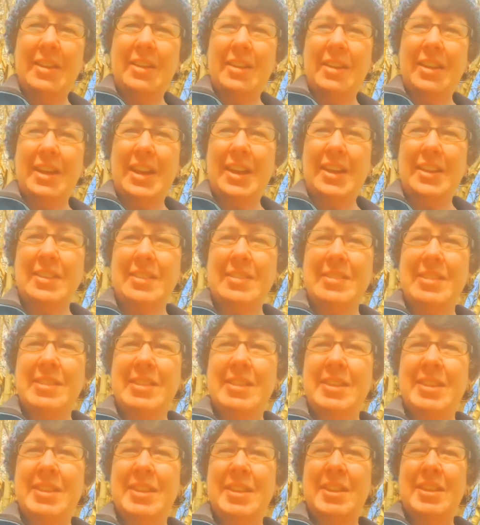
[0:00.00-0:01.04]
Uh,
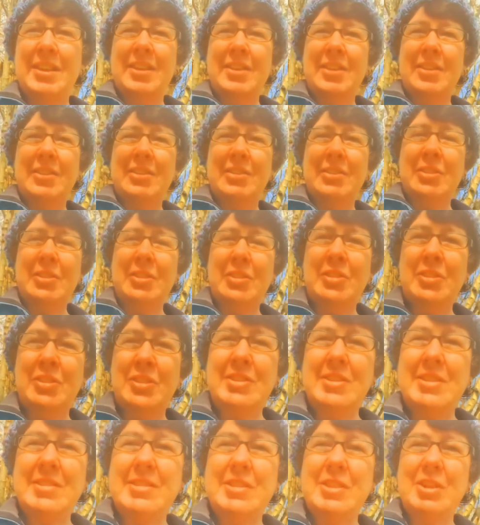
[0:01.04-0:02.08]
and
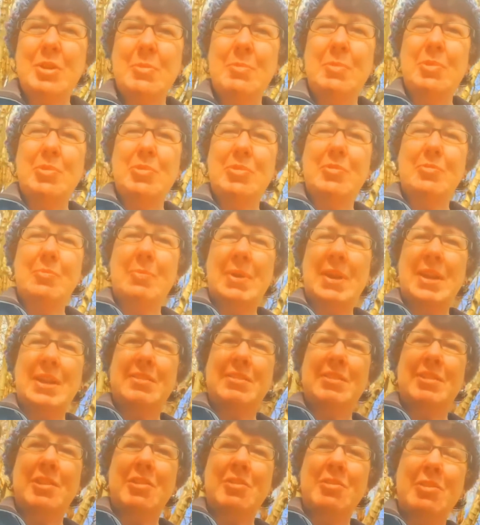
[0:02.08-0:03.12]
the disciples have
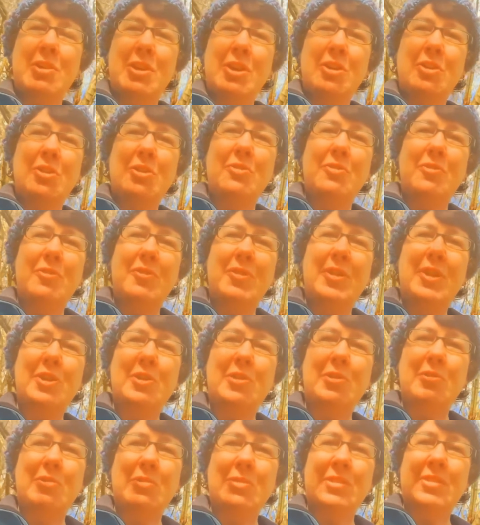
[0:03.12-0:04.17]
been so
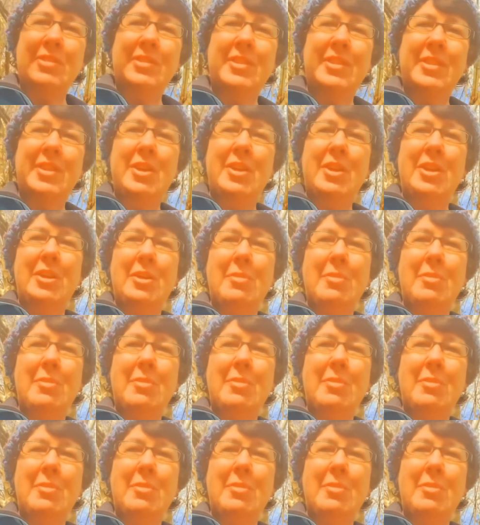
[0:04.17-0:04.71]
confused,